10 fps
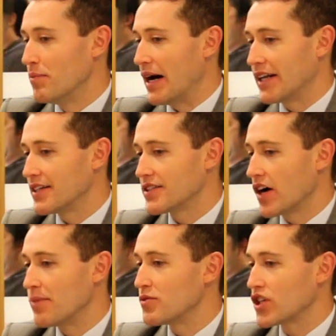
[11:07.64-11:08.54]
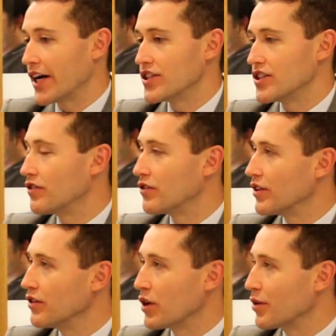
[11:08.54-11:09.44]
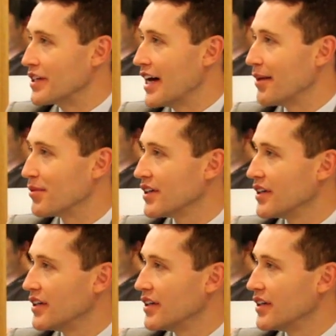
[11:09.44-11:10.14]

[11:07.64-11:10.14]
but times change and you got to adapt.